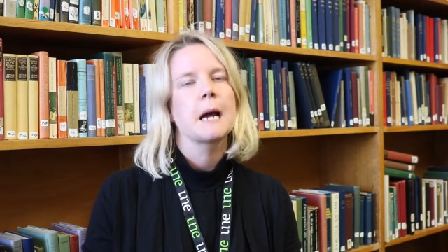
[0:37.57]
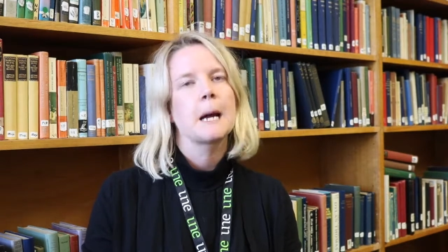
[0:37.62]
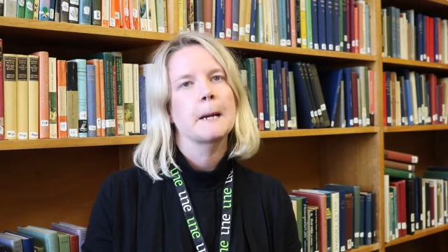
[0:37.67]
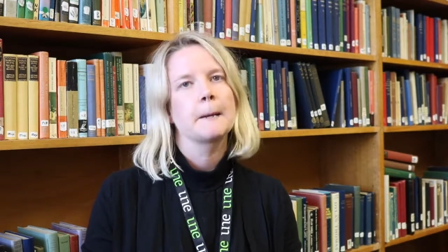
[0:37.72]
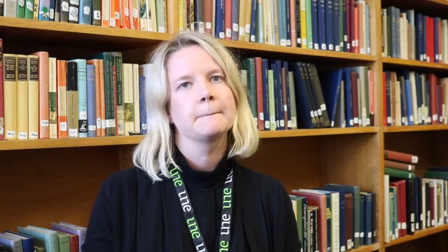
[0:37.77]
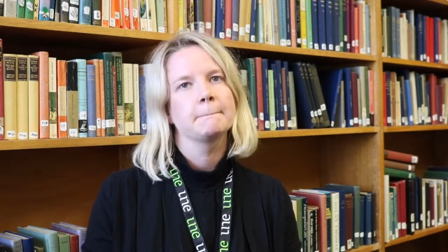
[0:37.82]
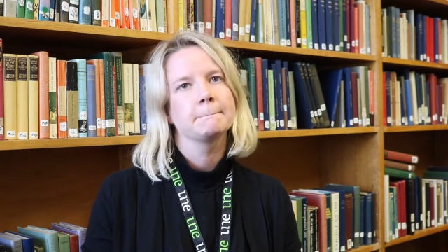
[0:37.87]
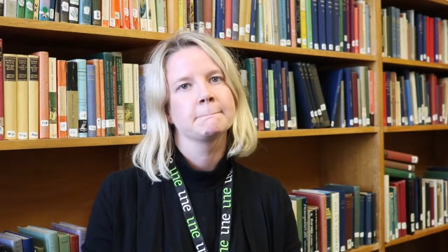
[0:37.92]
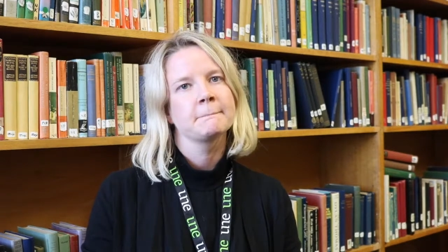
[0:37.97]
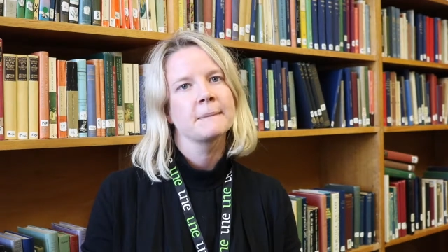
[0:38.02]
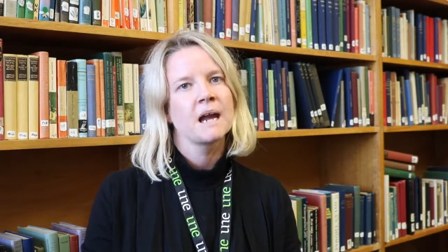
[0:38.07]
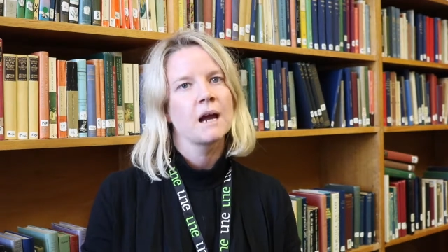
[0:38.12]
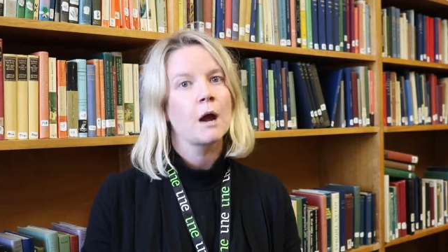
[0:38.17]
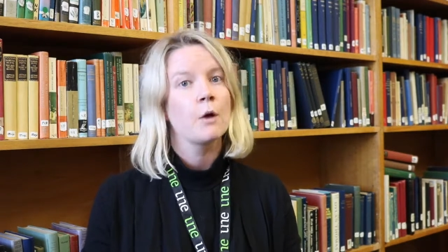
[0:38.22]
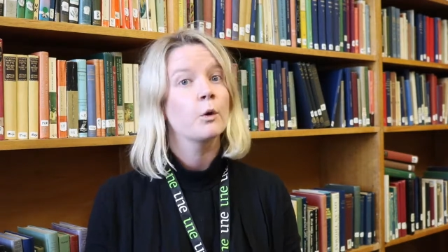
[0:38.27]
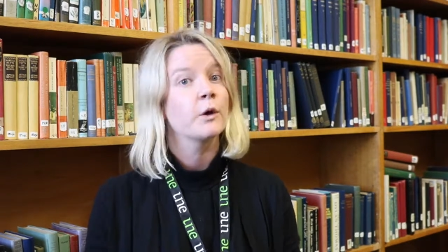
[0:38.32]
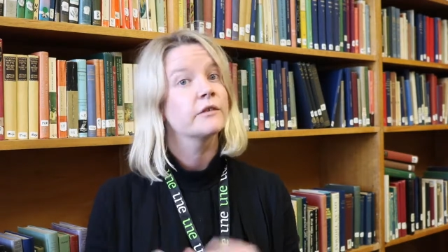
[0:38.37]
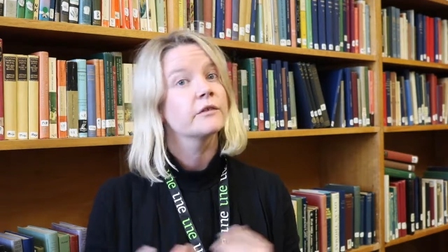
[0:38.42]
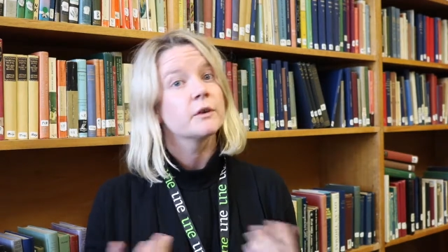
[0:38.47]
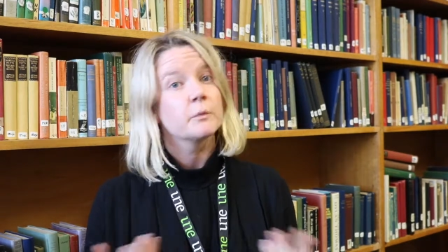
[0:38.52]
I
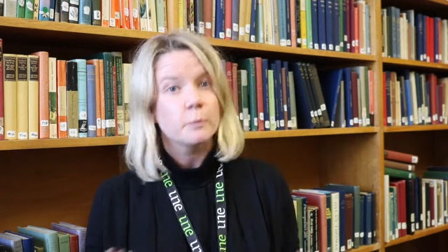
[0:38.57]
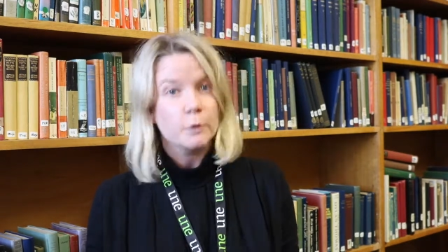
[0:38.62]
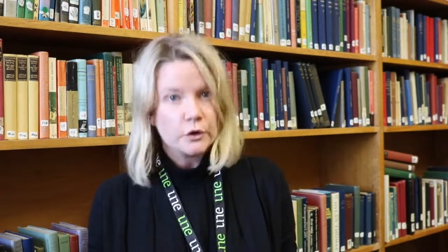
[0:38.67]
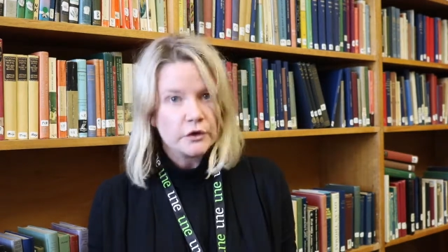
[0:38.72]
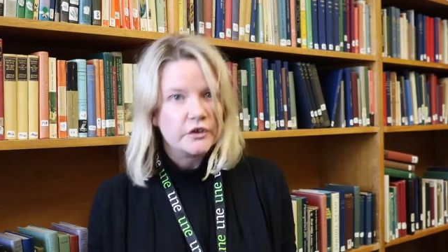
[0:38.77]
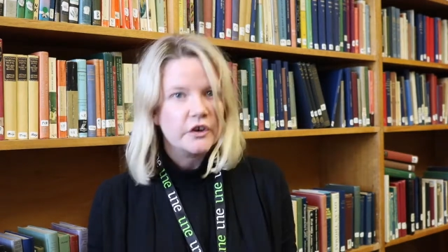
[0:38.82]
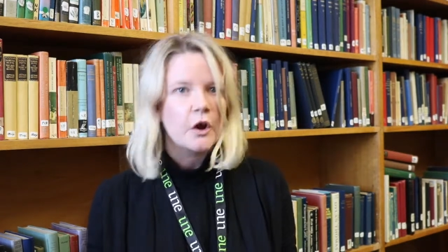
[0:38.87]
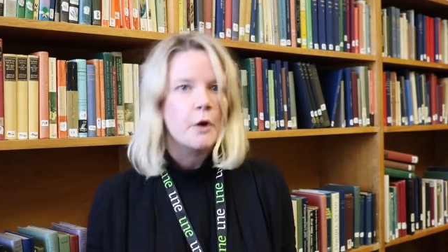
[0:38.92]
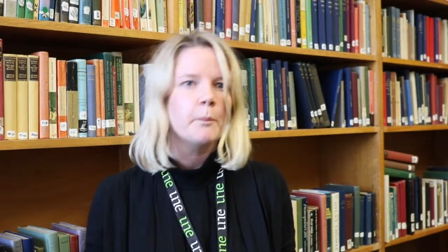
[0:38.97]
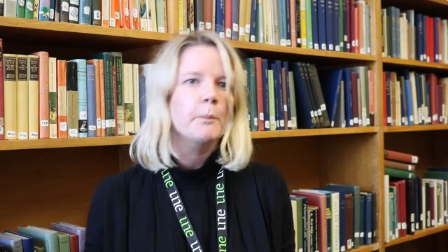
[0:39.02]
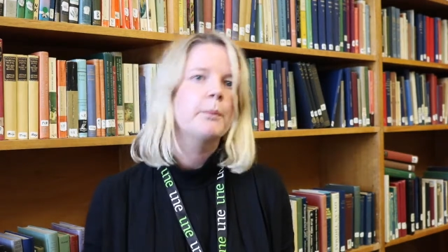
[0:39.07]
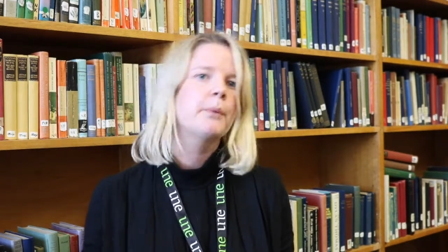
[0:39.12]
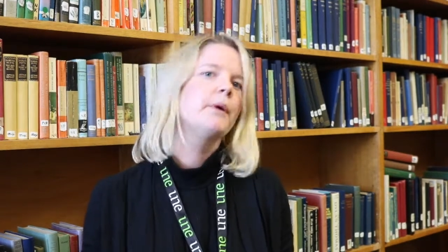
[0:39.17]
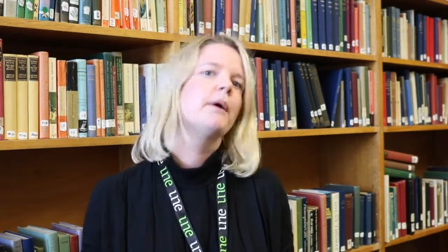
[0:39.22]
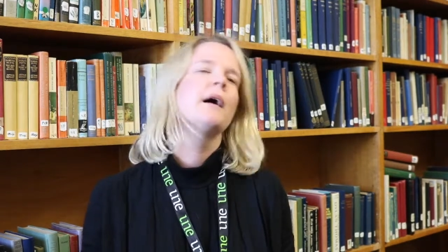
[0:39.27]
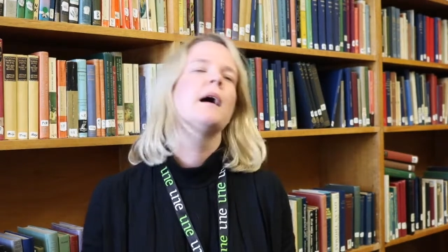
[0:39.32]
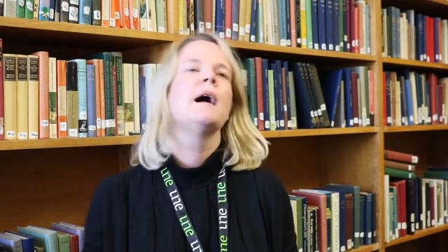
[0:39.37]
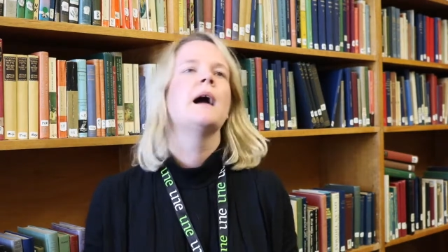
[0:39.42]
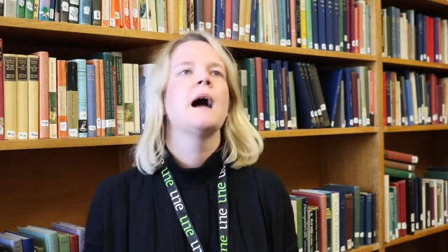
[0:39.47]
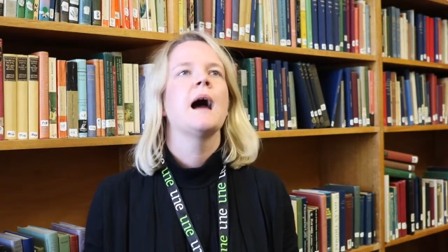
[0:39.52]
worked in a bookshop
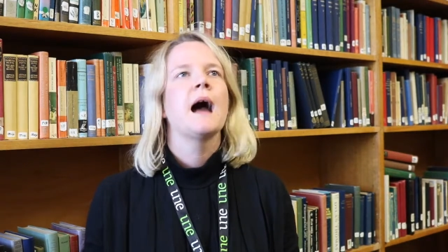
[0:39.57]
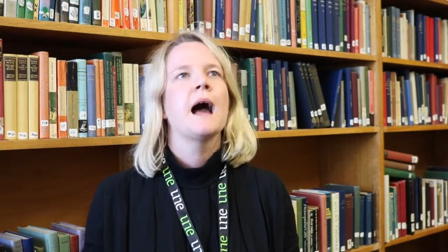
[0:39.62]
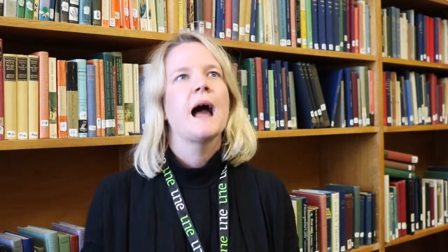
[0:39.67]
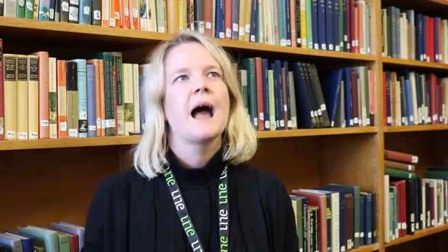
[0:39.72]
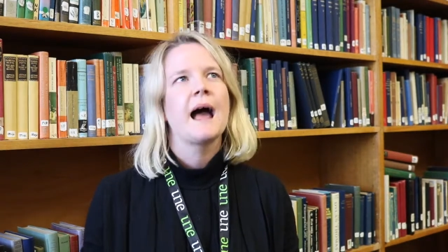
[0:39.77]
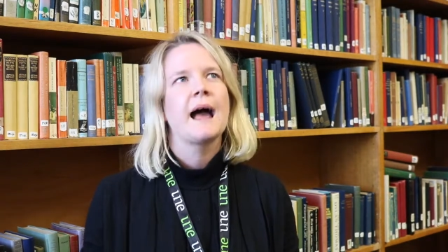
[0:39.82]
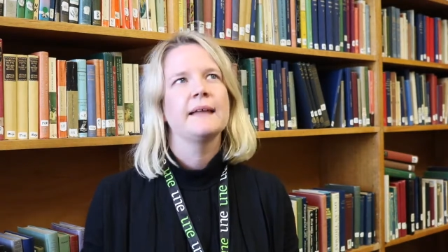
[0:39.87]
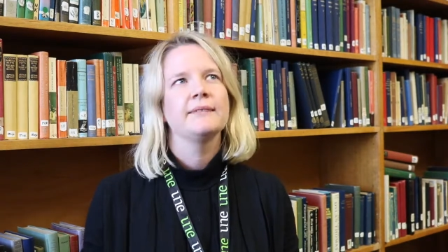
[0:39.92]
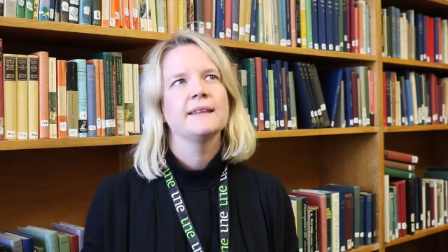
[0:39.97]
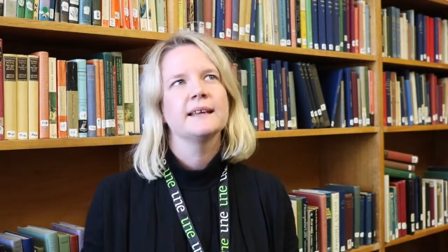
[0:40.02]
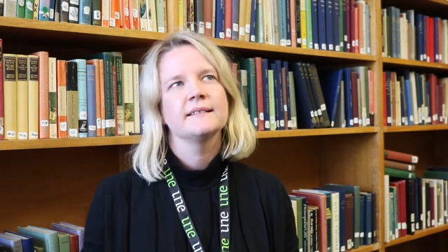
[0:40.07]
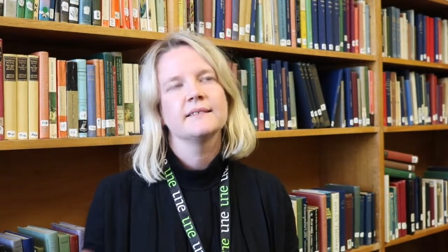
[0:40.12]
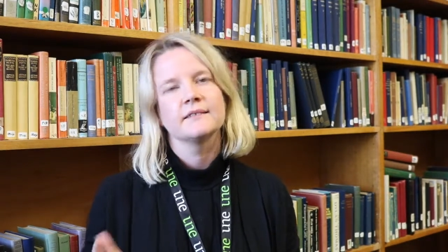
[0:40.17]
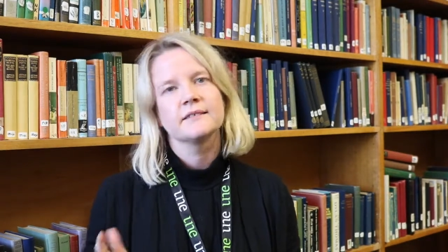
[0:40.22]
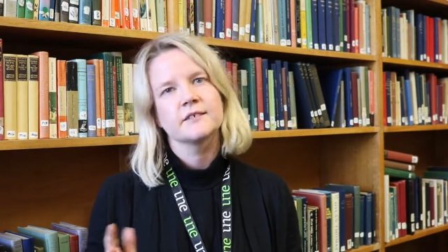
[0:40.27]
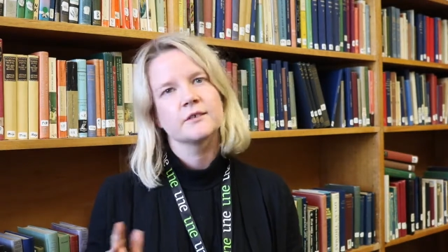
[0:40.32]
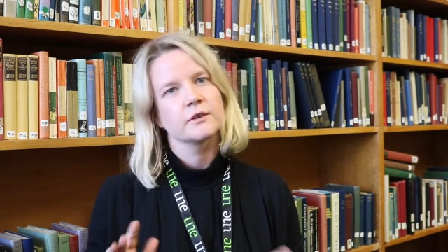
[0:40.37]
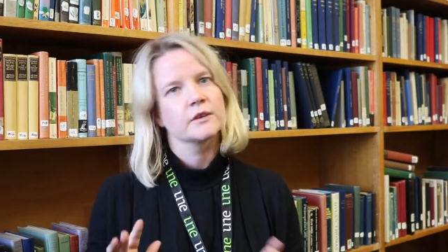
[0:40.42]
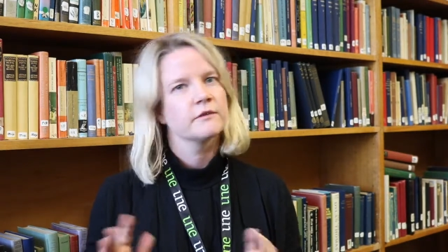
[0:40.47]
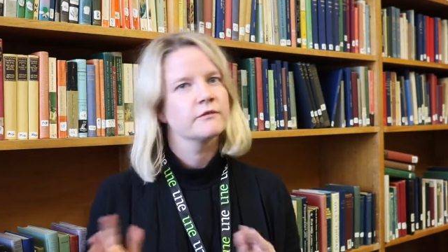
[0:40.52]
and then
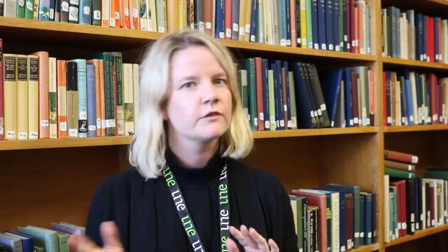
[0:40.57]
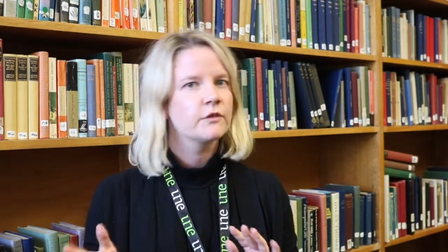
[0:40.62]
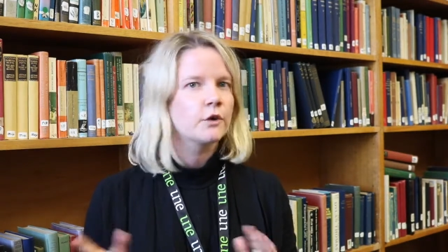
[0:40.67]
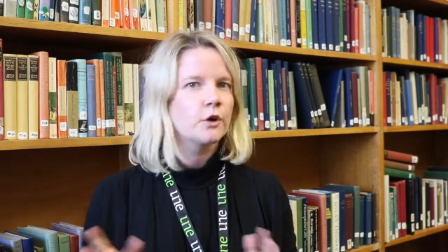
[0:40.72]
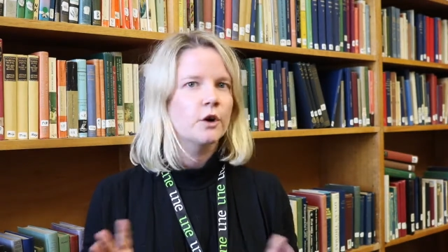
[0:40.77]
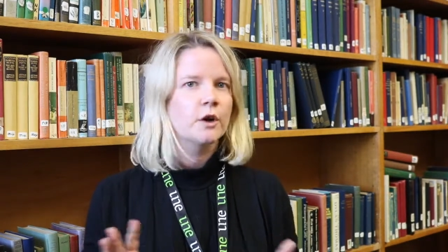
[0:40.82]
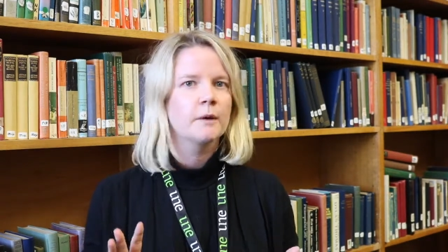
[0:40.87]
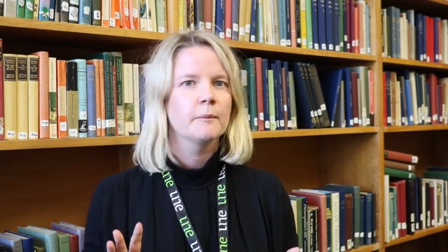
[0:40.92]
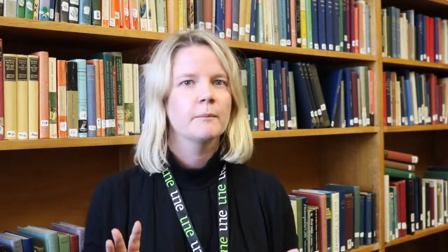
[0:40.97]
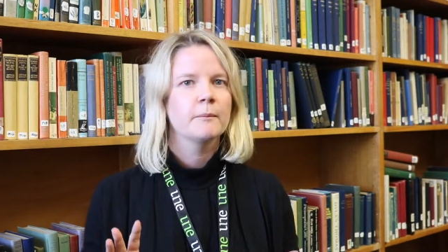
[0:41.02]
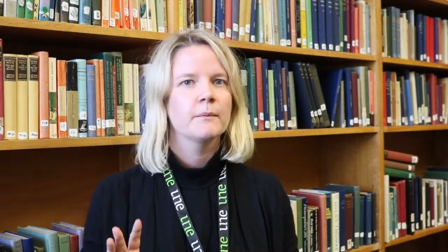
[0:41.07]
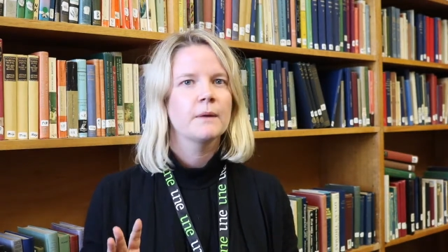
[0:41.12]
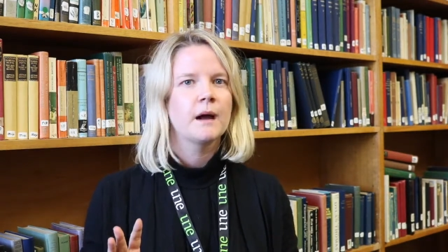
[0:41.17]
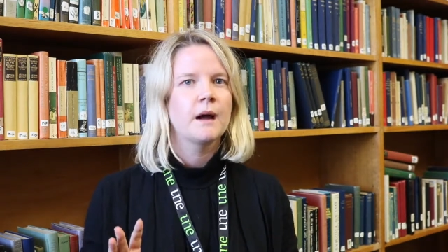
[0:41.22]
sort of thought